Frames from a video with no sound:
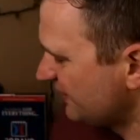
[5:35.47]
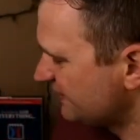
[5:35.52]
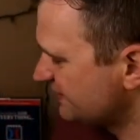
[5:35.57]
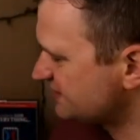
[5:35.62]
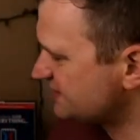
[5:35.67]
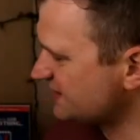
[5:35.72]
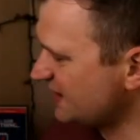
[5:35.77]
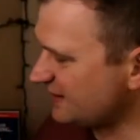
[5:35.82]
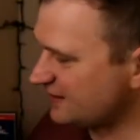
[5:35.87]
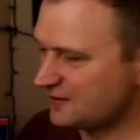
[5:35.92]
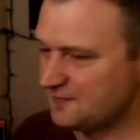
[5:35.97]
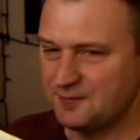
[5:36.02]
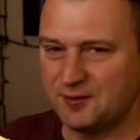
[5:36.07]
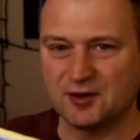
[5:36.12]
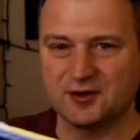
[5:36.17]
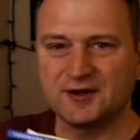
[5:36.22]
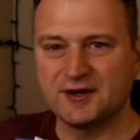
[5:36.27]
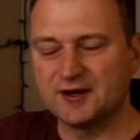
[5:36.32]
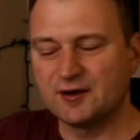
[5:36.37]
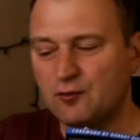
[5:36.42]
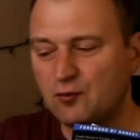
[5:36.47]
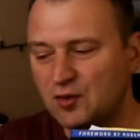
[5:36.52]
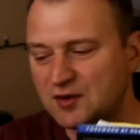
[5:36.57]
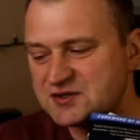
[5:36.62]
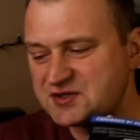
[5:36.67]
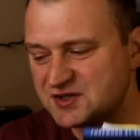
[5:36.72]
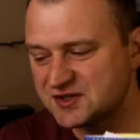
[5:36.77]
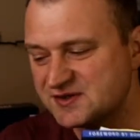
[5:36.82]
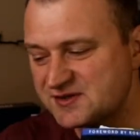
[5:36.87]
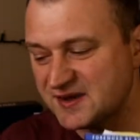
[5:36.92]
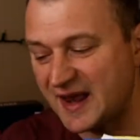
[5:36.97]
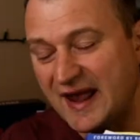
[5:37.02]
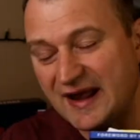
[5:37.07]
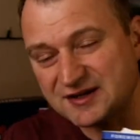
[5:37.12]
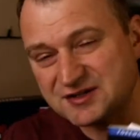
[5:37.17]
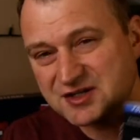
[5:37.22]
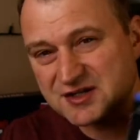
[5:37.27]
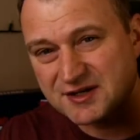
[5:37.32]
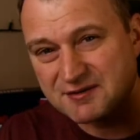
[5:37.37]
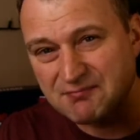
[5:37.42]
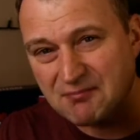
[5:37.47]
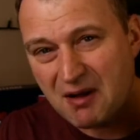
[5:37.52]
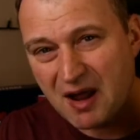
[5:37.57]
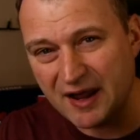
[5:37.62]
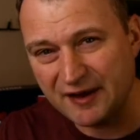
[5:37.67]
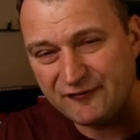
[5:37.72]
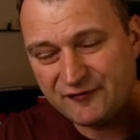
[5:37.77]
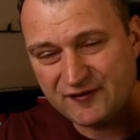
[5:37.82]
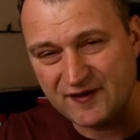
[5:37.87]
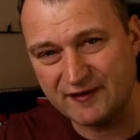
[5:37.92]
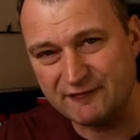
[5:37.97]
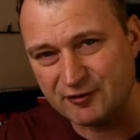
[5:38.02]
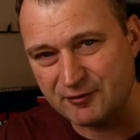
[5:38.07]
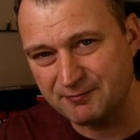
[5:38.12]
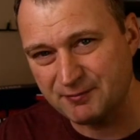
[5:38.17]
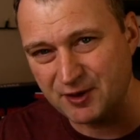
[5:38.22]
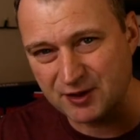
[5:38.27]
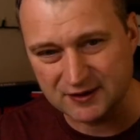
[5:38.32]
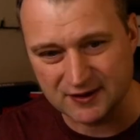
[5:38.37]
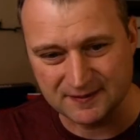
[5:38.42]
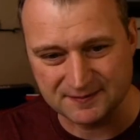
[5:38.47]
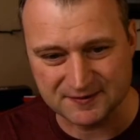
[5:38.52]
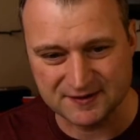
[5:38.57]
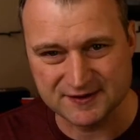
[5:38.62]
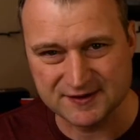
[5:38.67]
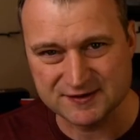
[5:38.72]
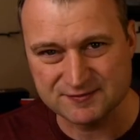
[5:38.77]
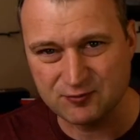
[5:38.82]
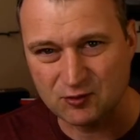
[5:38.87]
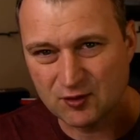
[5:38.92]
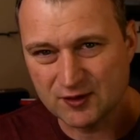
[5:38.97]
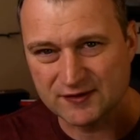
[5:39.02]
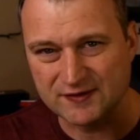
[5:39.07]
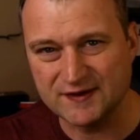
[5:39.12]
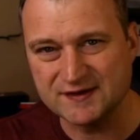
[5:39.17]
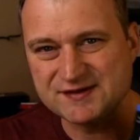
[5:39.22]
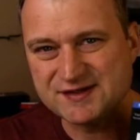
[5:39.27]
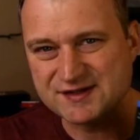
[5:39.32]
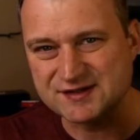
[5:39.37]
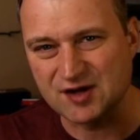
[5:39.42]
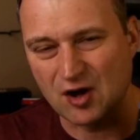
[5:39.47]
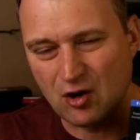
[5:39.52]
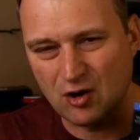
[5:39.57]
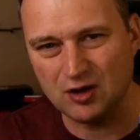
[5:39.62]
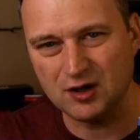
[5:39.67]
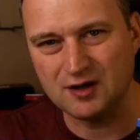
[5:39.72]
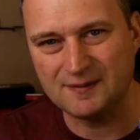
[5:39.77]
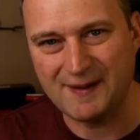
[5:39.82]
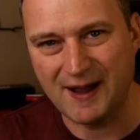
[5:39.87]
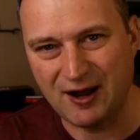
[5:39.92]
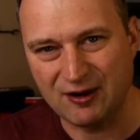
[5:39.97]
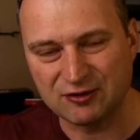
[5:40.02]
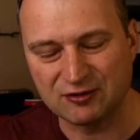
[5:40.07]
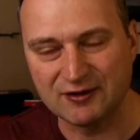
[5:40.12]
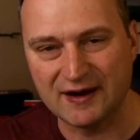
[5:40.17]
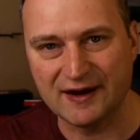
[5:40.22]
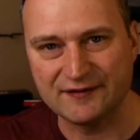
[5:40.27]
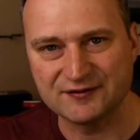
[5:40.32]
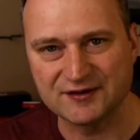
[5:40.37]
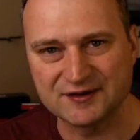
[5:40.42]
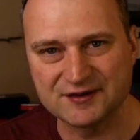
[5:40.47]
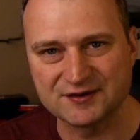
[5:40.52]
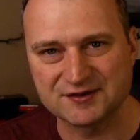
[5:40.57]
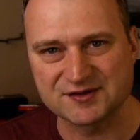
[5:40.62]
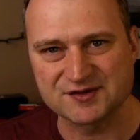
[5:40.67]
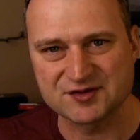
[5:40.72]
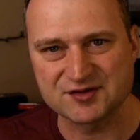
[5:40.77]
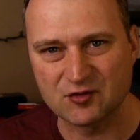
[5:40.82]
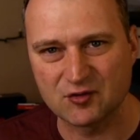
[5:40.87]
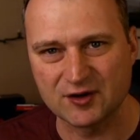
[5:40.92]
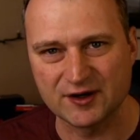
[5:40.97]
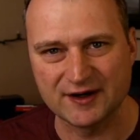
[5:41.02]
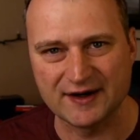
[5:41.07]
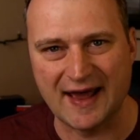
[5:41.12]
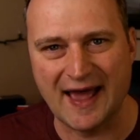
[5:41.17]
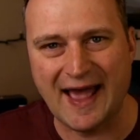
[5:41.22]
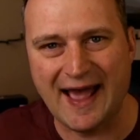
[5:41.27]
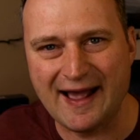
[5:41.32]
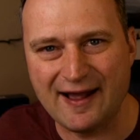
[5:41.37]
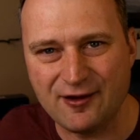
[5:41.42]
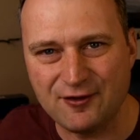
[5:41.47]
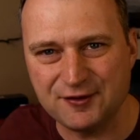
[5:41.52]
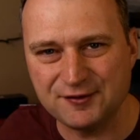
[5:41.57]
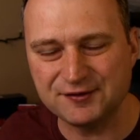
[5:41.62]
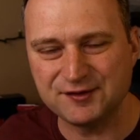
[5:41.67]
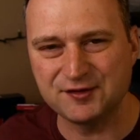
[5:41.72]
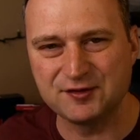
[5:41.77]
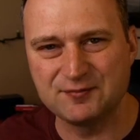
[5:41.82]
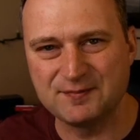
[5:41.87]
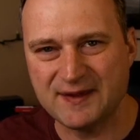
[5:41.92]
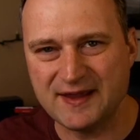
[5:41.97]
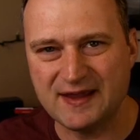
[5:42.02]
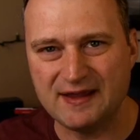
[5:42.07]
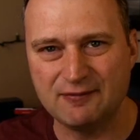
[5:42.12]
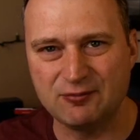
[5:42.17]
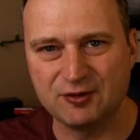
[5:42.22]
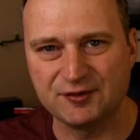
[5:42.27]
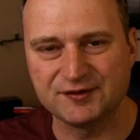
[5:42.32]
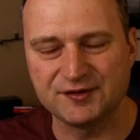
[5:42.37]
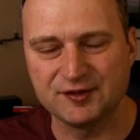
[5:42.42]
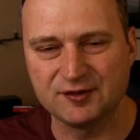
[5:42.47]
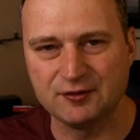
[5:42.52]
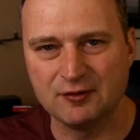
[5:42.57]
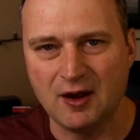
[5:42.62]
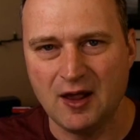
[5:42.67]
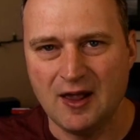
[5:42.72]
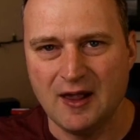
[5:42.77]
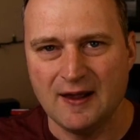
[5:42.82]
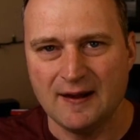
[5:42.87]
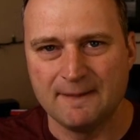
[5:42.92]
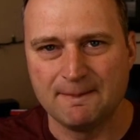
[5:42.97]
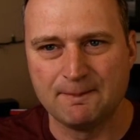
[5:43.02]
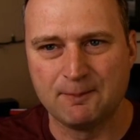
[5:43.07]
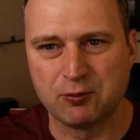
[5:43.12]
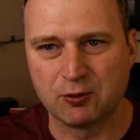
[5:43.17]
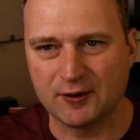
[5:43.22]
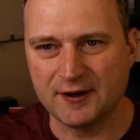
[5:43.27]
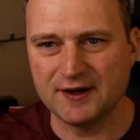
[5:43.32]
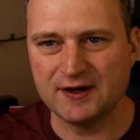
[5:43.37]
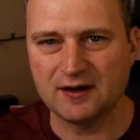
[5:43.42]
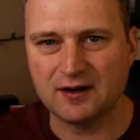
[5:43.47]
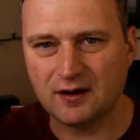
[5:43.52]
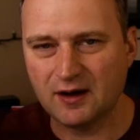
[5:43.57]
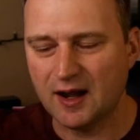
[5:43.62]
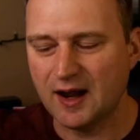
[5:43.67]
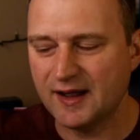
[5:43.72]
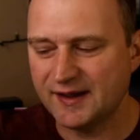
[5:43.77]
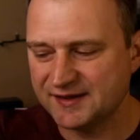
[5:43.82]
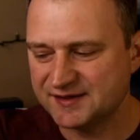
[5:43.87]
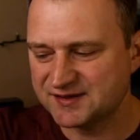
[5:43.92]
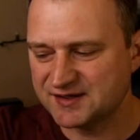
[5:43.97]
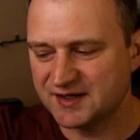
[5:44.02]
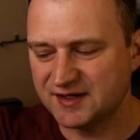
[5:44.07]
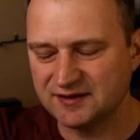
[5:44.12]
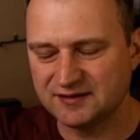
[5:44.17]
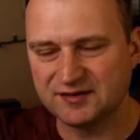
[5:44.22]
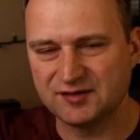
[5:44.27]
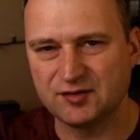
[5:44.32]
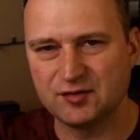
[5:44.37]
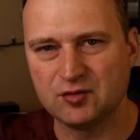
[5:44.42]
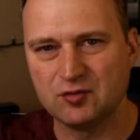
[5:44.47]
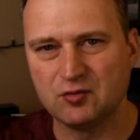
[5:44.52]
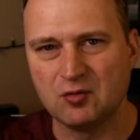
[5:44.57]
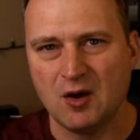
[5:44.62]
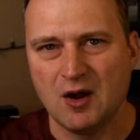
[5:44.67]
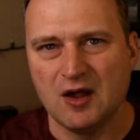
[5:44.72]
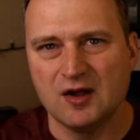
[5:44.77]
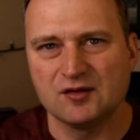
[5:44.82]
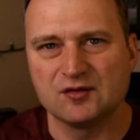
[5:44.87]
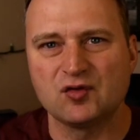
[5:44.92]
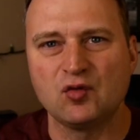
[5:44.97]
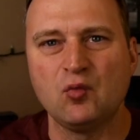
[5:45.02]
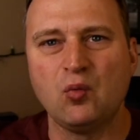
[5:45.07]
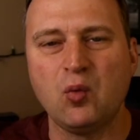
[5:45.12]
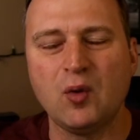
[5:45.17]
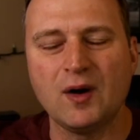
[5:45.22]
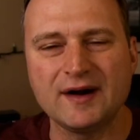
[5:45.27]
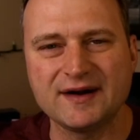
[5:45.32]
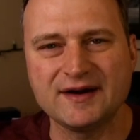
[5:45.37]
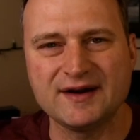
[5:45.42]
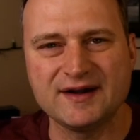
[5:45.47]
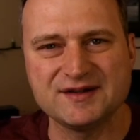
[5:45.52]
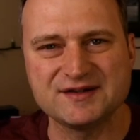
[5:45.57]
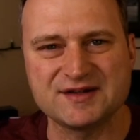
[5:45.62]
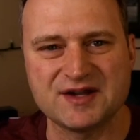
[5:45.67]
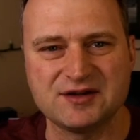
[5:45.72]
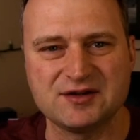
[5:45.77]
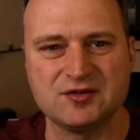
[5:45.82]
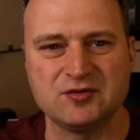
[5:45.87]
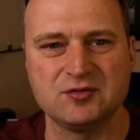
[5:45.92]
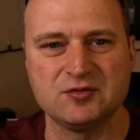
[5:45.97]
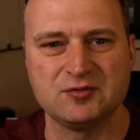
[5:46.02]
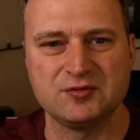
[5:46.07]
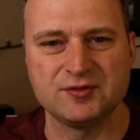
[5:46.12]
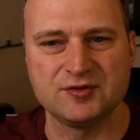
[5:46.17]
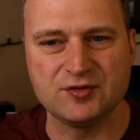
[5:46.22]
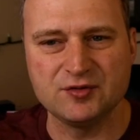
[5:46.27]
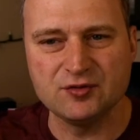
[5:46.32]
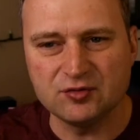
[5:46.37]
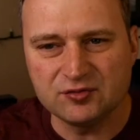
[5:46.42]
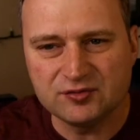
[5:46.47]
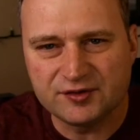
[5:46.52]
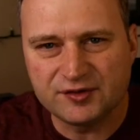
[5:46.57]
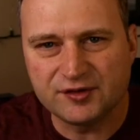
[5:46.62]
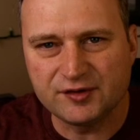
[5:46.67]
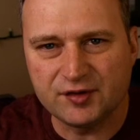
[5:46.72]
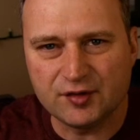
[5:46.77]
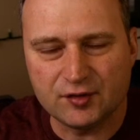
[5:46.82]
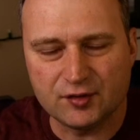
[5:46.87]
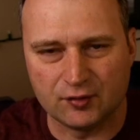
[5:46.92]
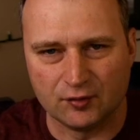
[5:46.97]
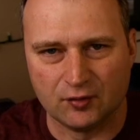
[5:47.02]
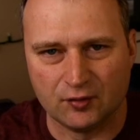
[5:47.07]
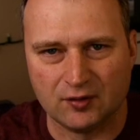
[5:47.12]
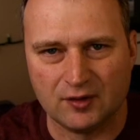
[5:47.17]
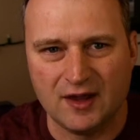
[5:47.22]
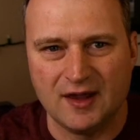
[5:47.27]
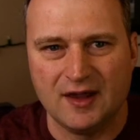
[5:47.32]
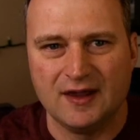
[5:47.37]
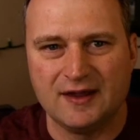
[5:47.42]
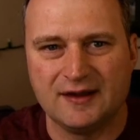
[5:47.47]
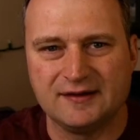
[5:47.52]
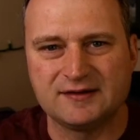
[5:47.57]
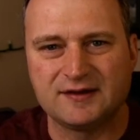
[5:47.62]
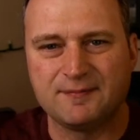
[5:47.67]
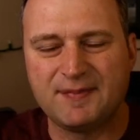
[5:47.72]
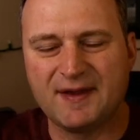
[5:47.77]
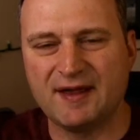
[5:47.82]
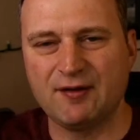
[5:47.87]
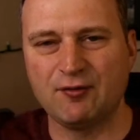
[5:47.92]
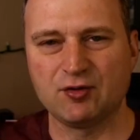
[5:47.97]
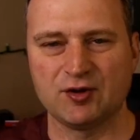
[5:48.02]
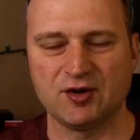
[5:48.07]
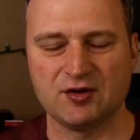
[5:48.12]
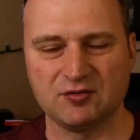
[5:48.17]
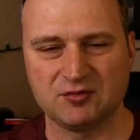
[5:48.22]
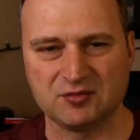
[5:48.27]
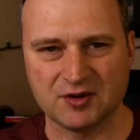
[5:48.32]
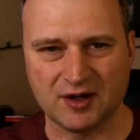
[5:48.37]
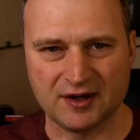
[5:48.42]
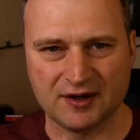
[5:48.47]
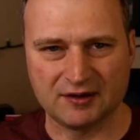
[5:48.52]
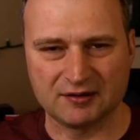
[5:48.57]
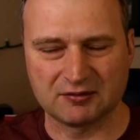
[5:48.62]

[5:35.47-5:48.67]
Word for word: his second book here, which is actually my favorite book up to this point. This is all about crafting your story and how to be able to bring clients into what it is that you do, and to be able to